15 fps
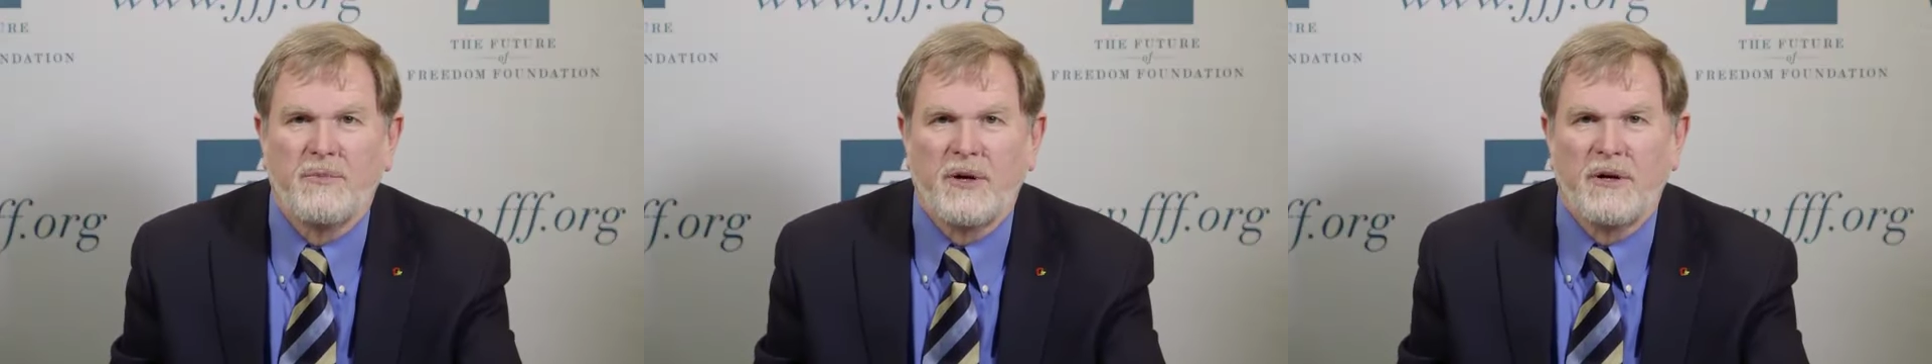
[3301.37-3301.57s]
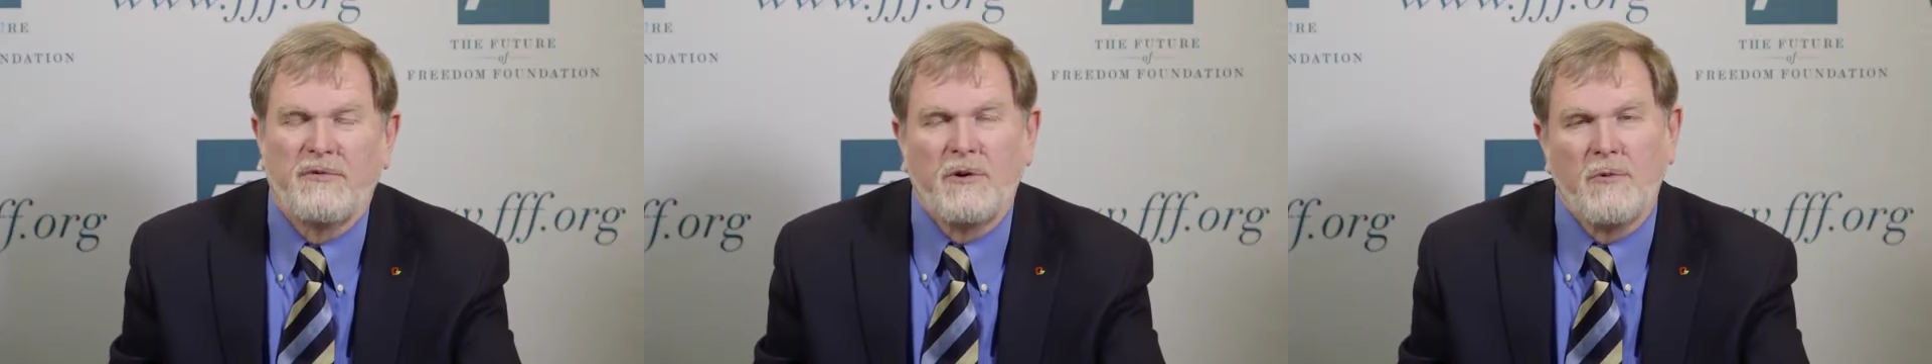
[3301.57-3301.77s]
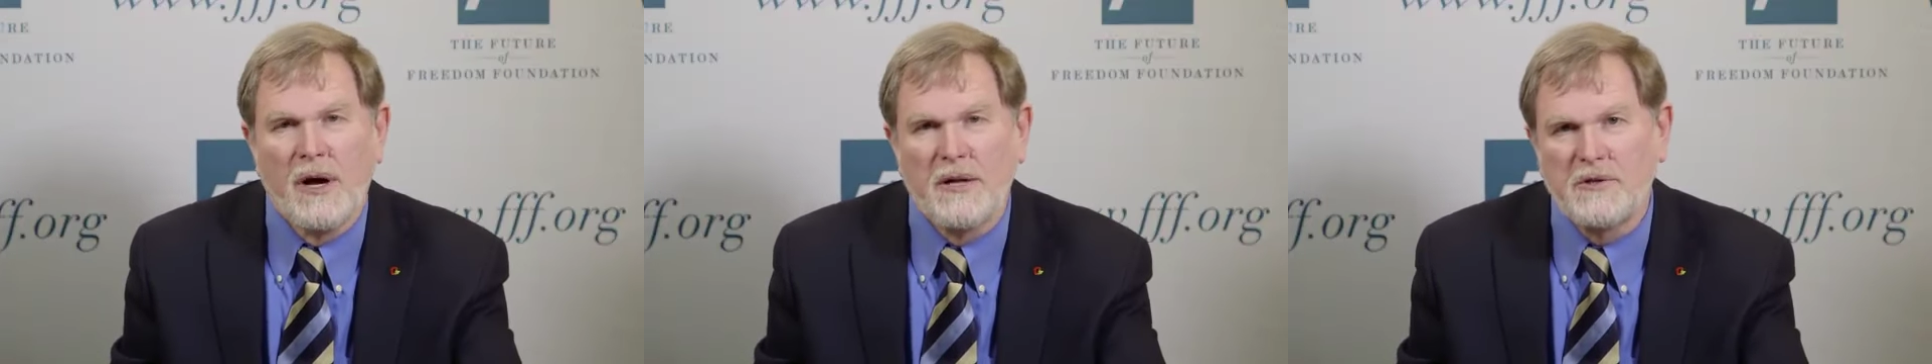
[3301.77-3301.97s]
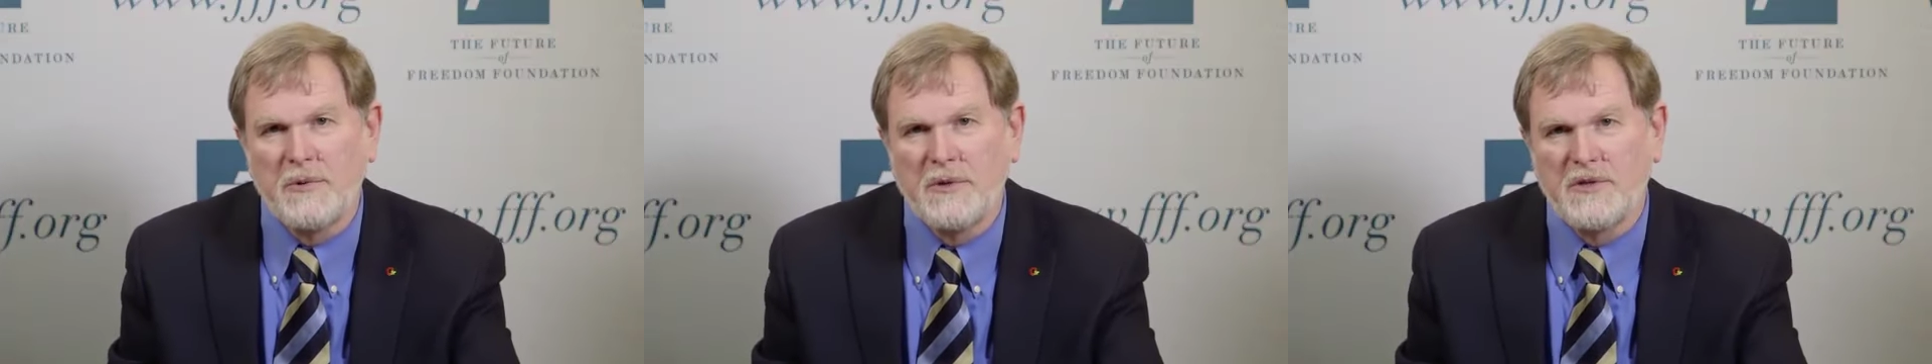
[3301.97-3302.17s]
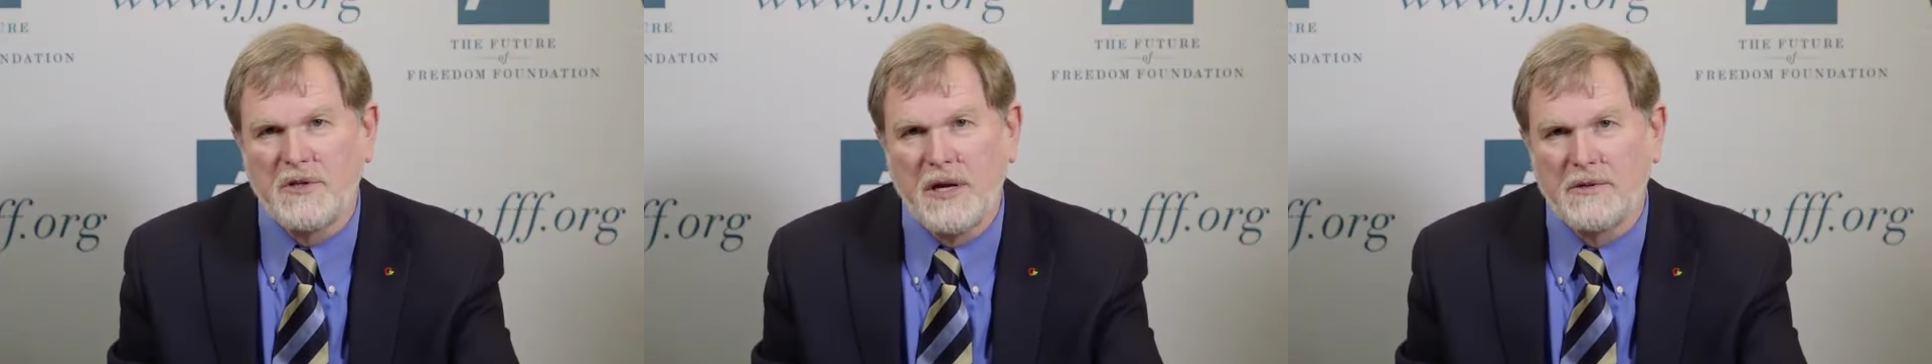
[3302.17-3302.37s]
But if you want to
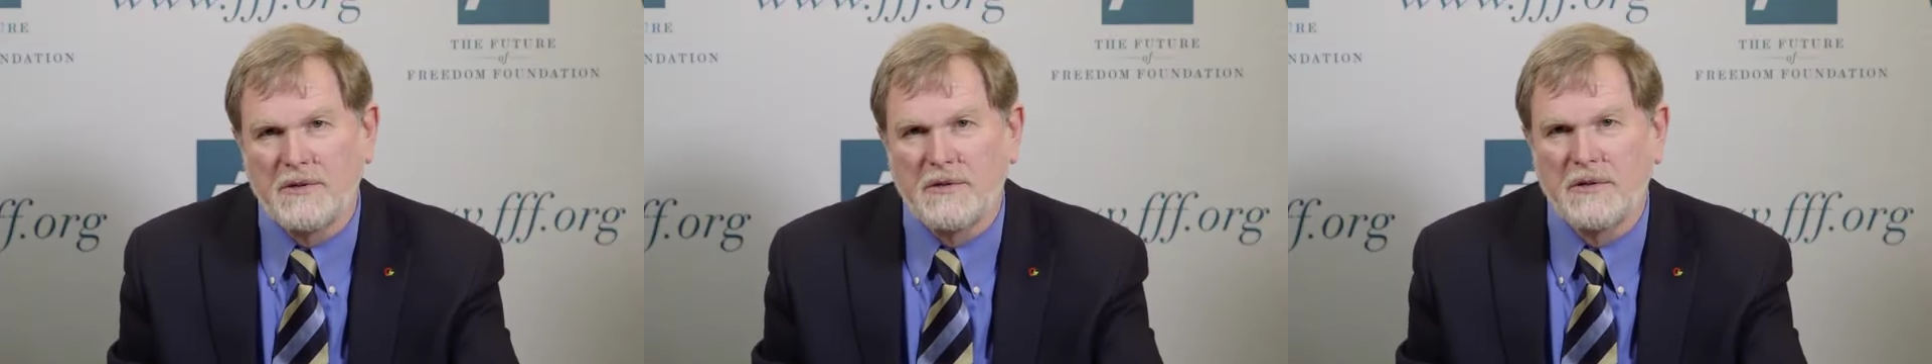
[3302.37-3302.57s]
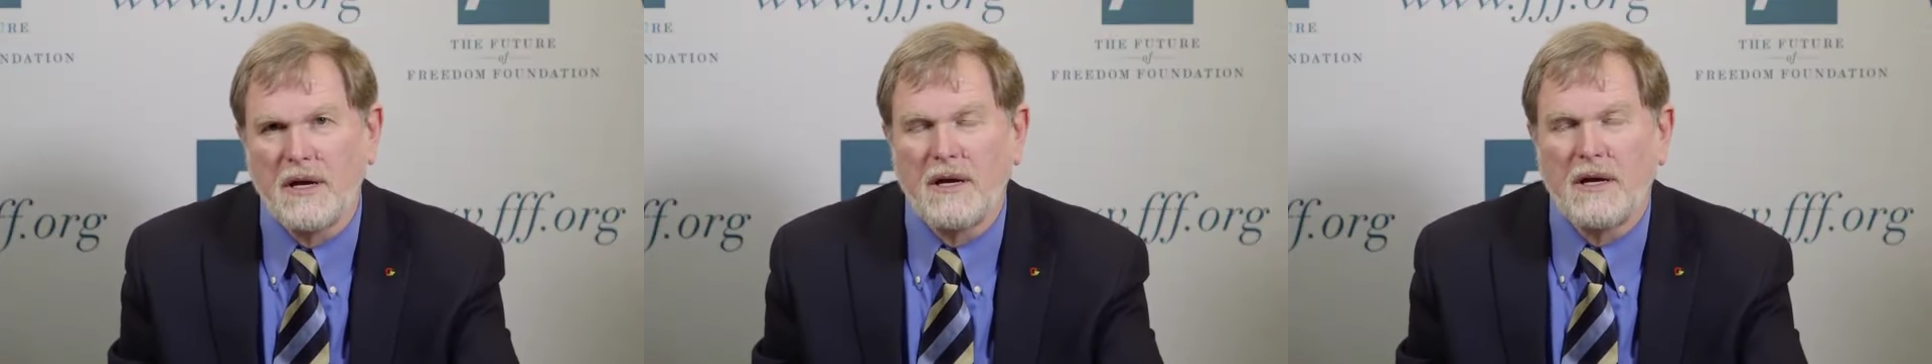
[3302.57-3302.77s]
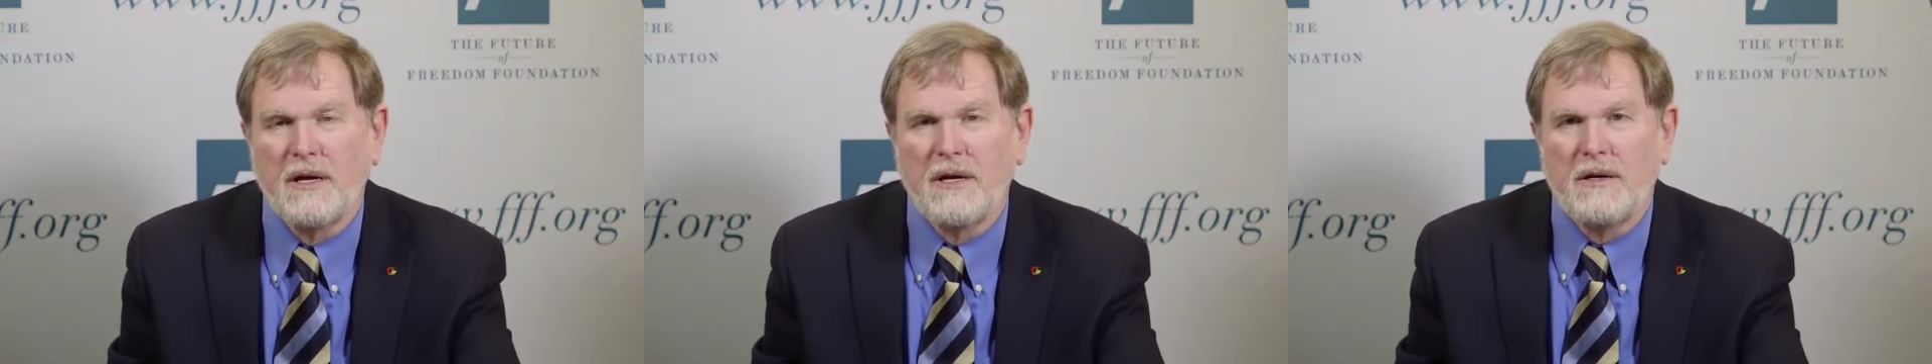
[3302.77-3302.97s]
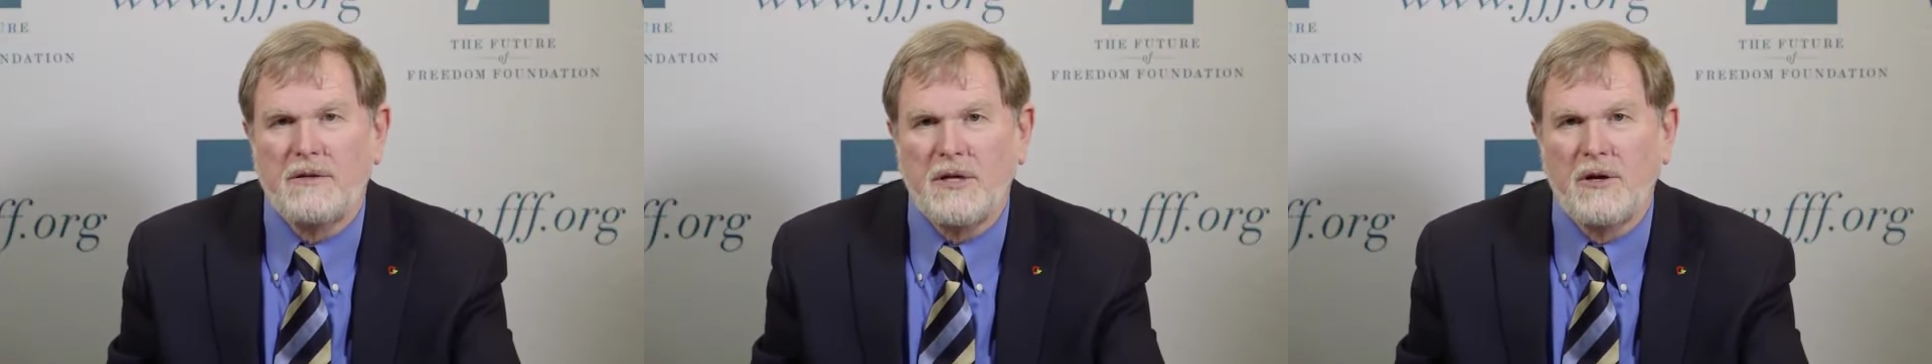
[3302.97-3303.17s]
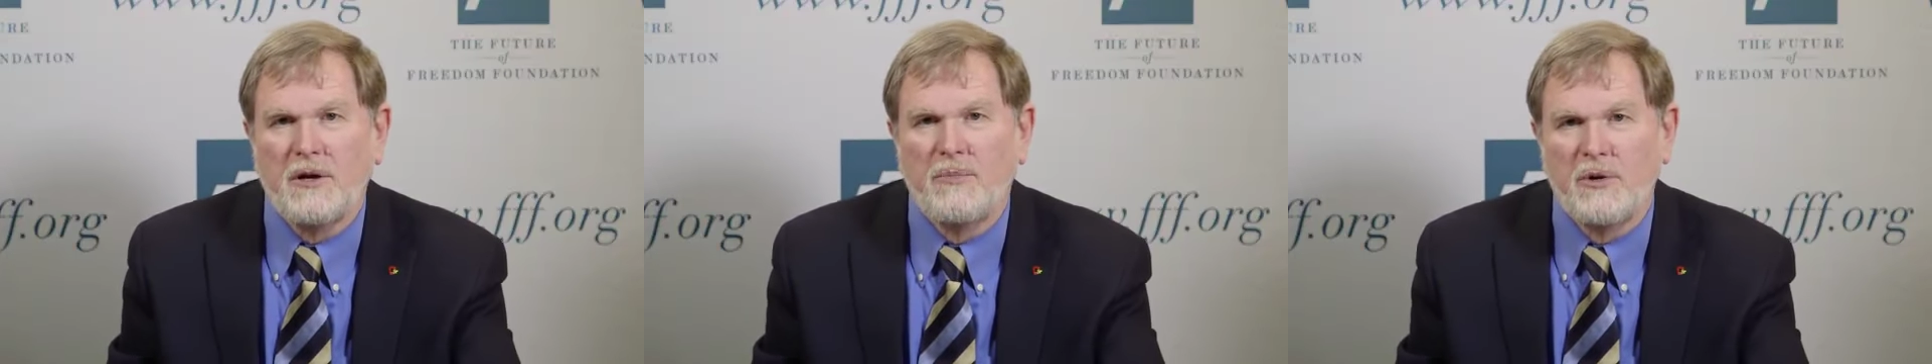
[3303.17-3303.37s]
assess Dino